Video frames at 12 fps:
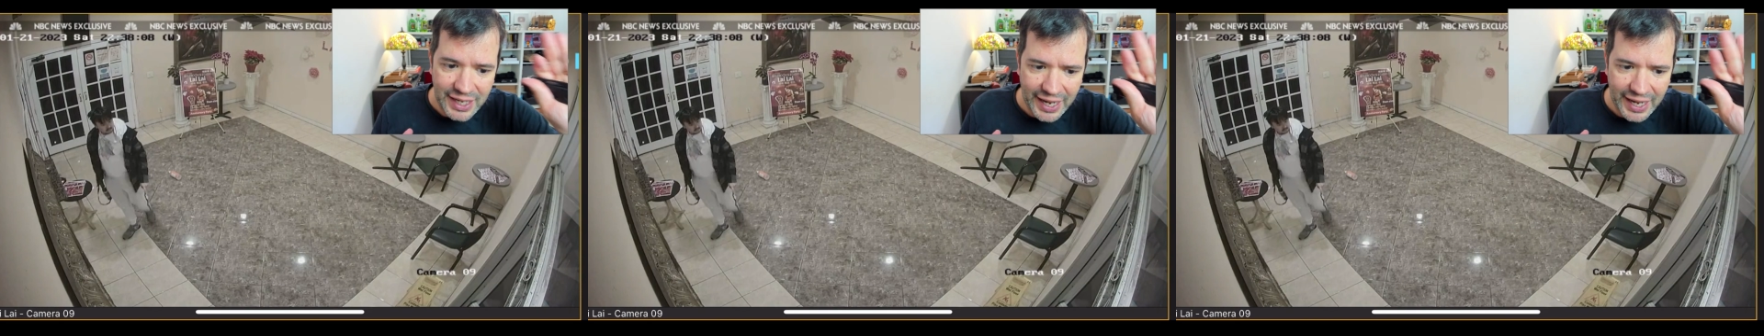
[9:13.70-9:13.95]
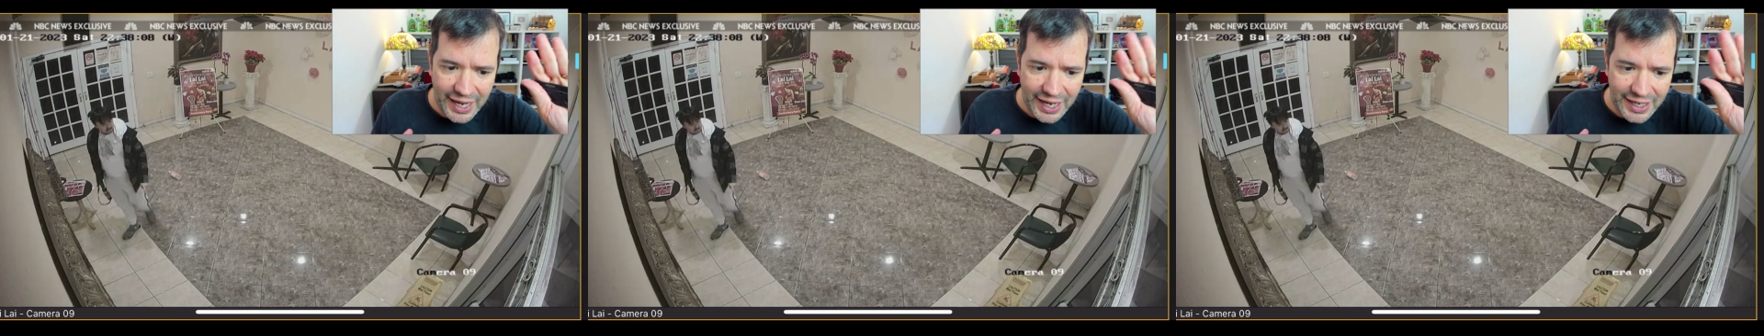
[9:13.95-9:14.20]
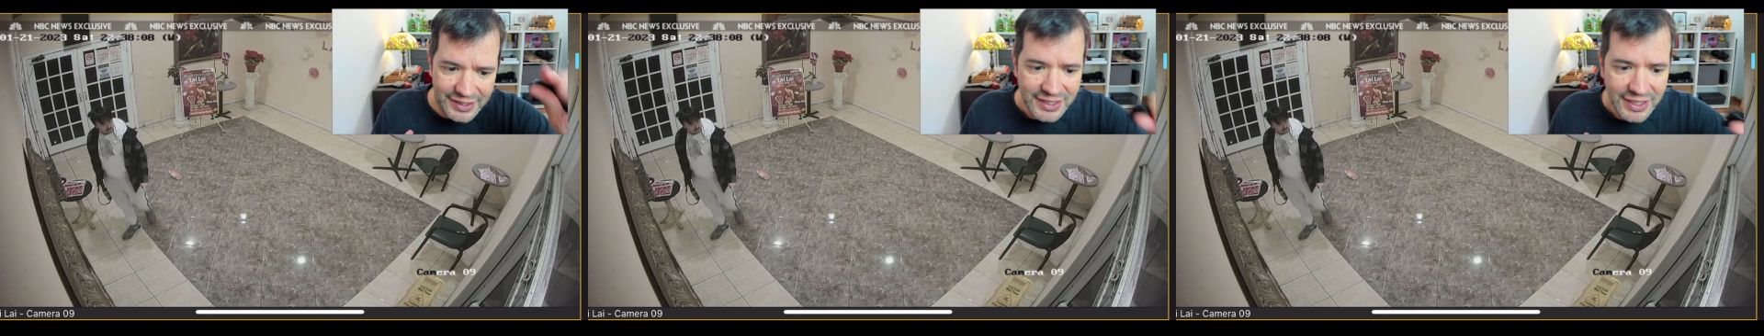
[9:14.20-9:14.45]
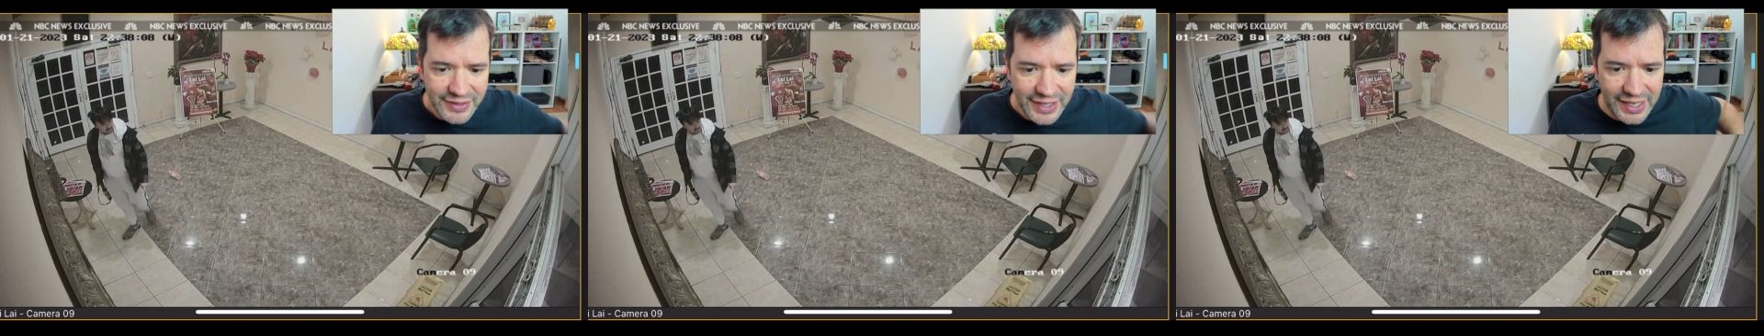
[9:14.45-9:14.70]
hand
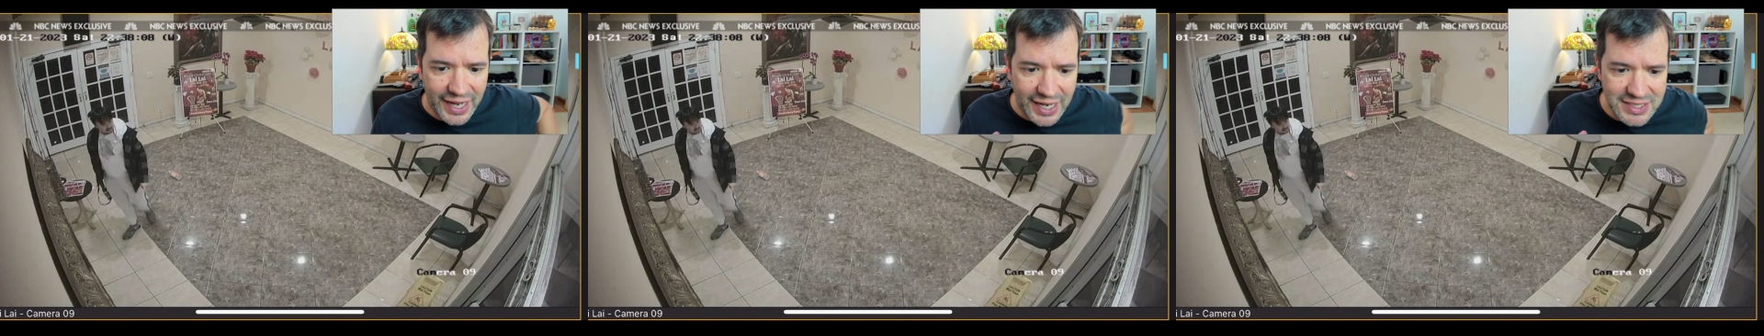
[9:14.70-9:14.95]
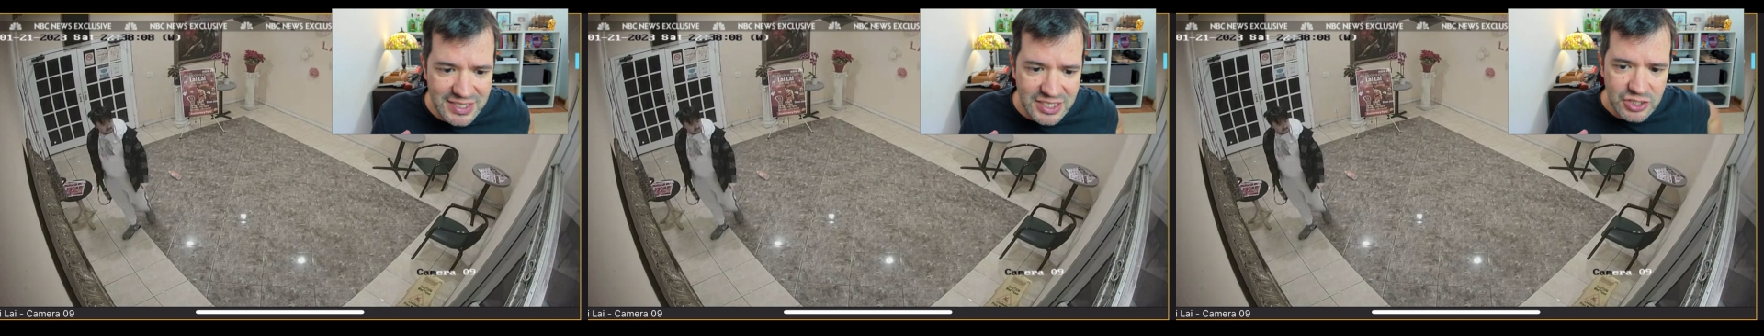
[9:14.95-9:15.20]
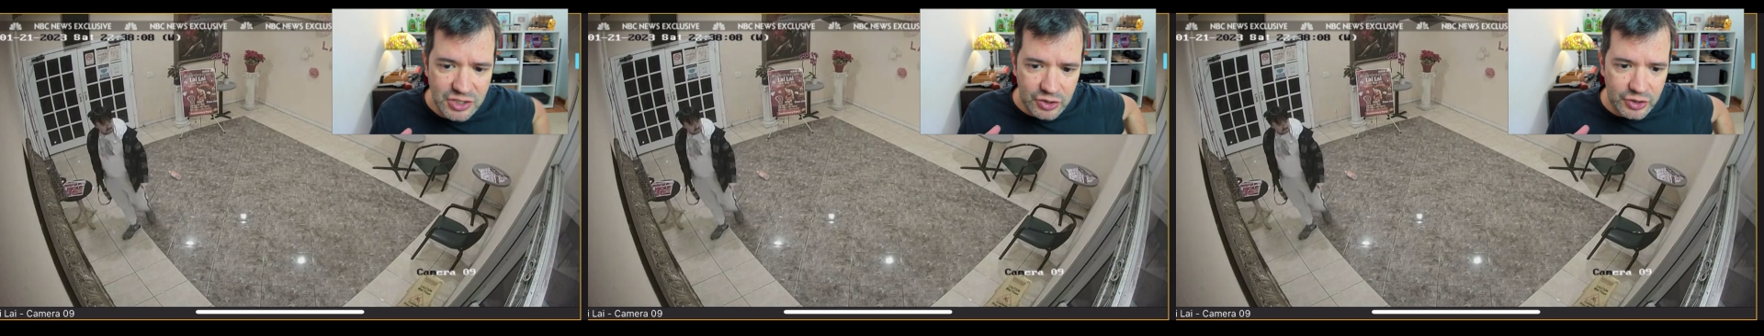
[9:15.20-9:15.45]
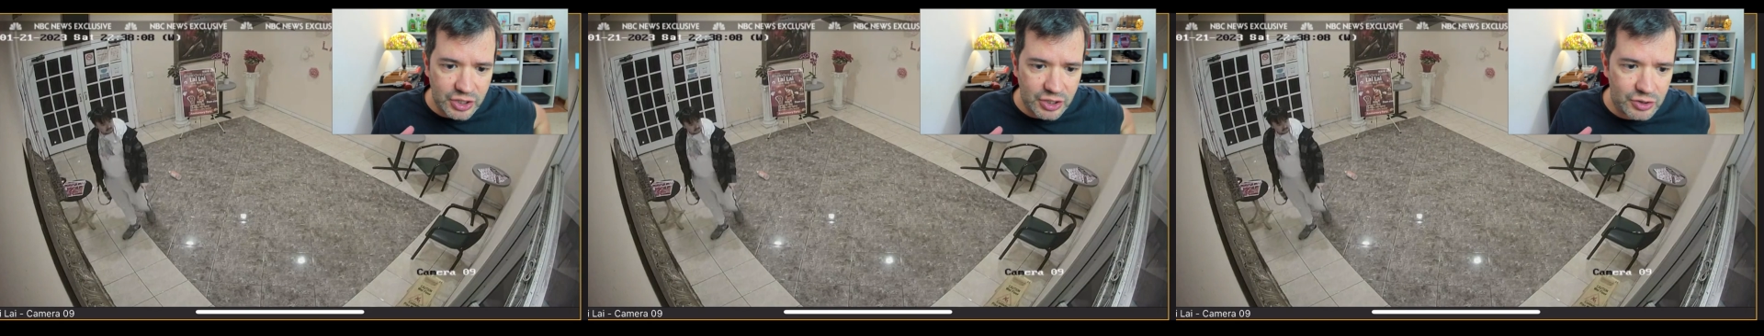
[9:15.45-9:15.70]
that accesses
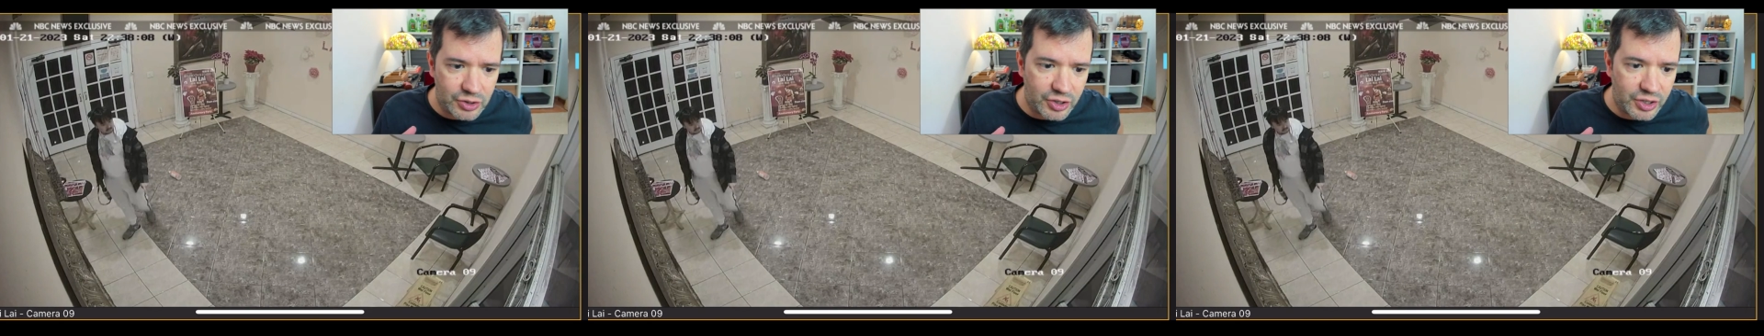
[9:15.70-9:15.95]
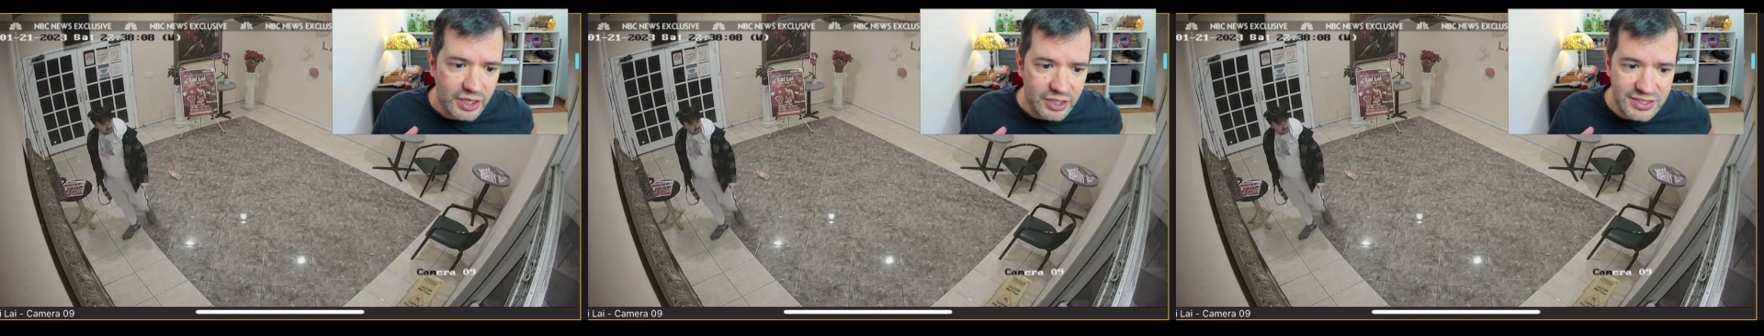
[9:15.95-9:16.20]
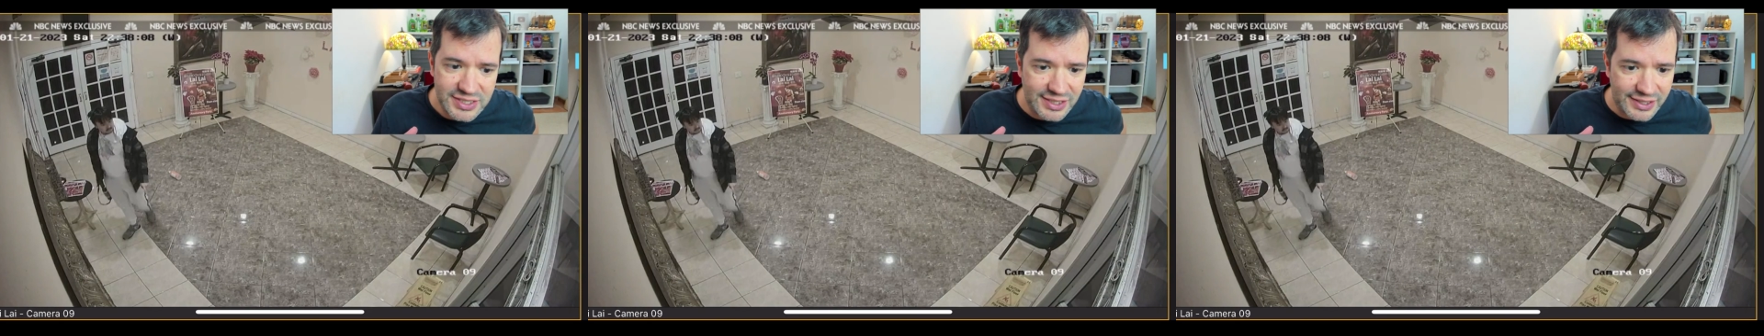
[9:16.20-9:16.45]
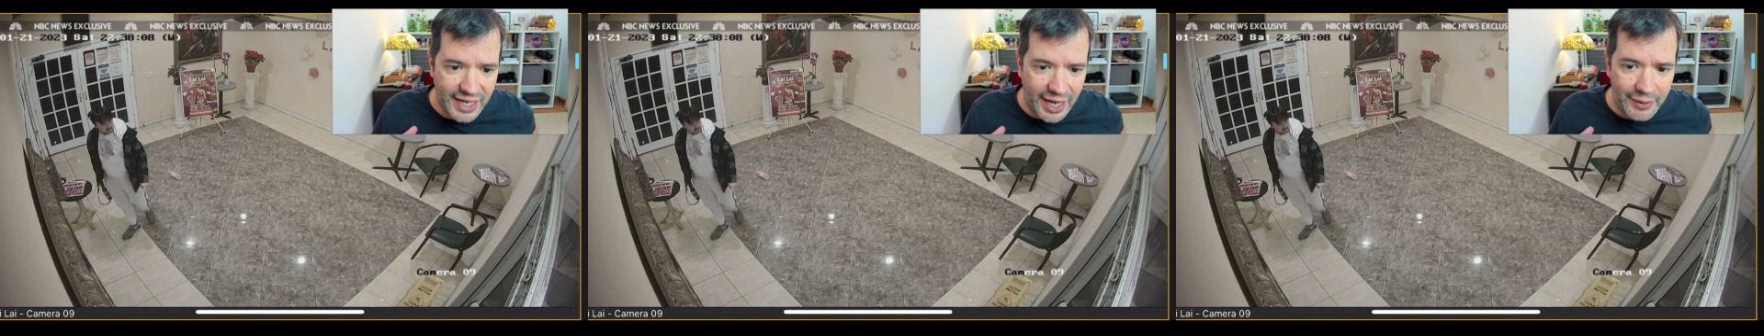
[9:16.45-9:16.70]
your
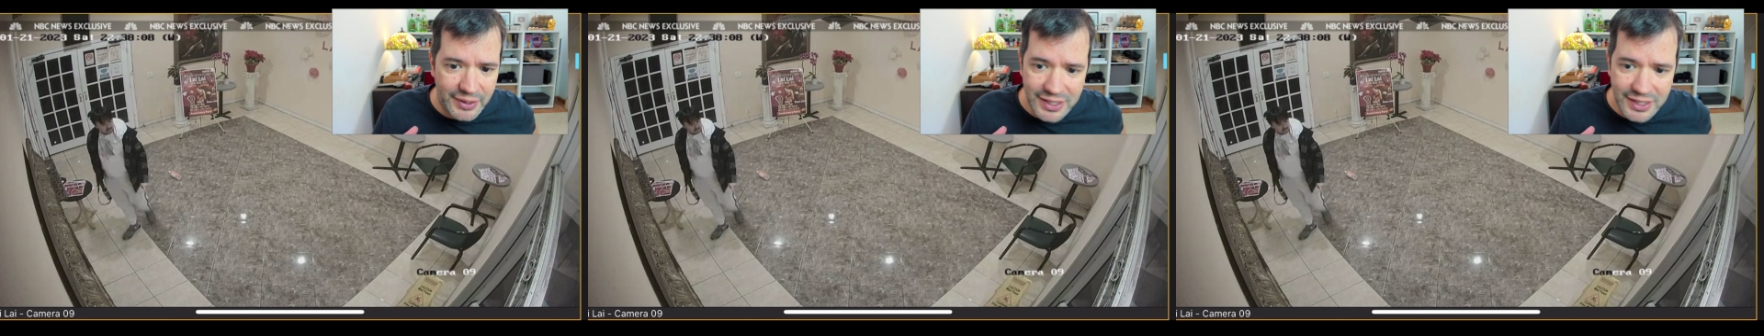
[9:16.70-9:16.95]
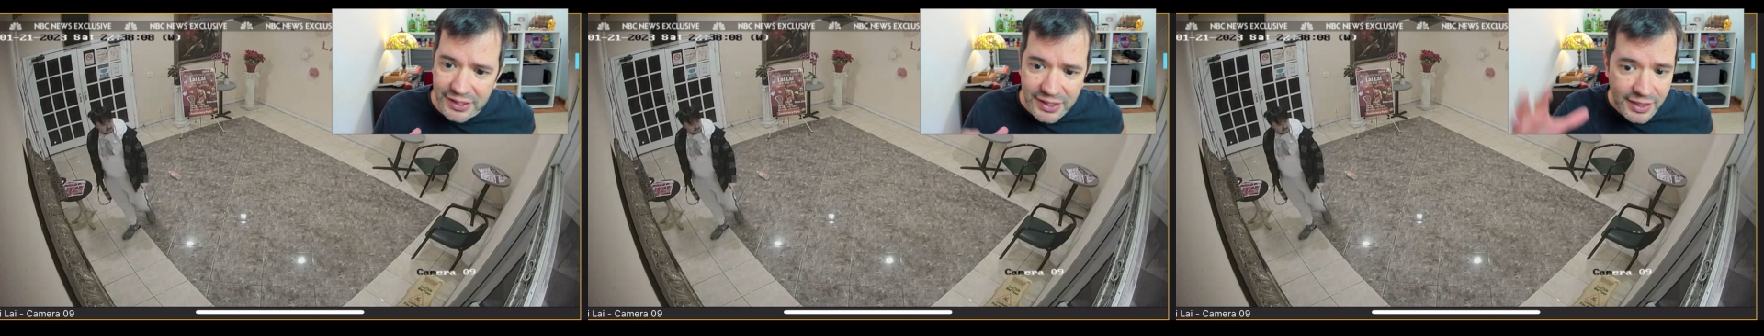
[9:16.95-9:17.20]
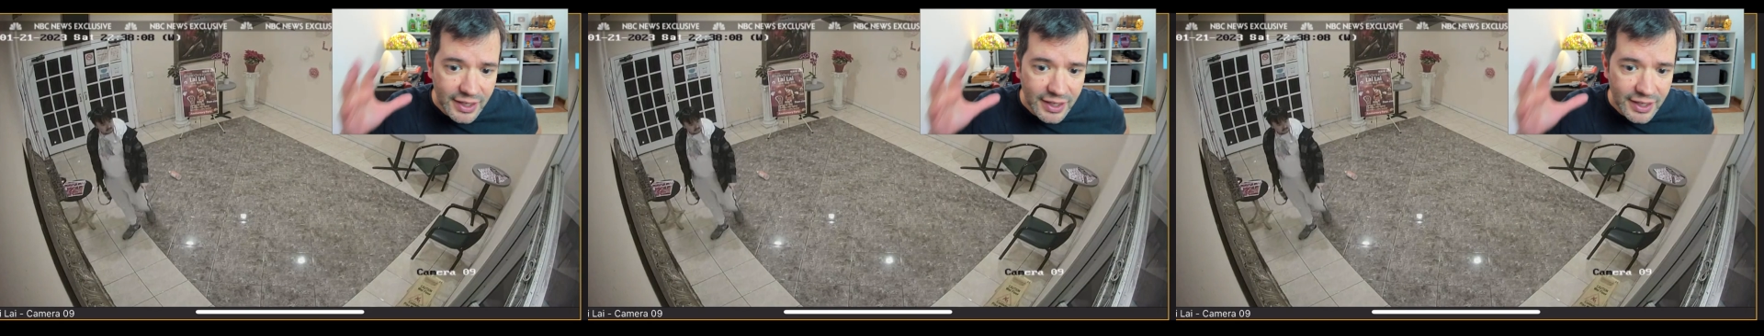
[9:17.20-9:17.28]
concealed carry gun.